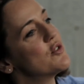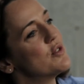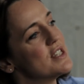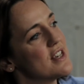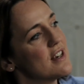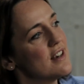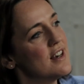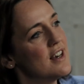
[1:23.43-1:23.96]
is
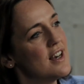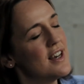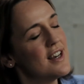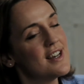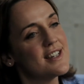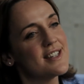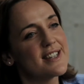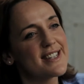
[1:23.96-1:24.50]
a
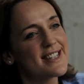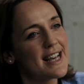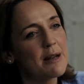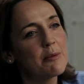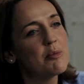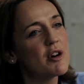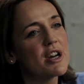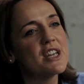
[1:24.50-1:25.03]

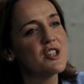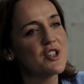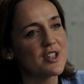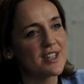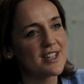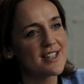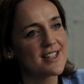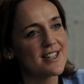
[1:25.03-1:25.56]

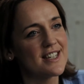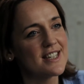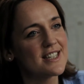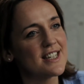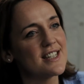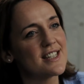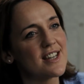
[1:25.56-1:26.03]
celebration, isn't it?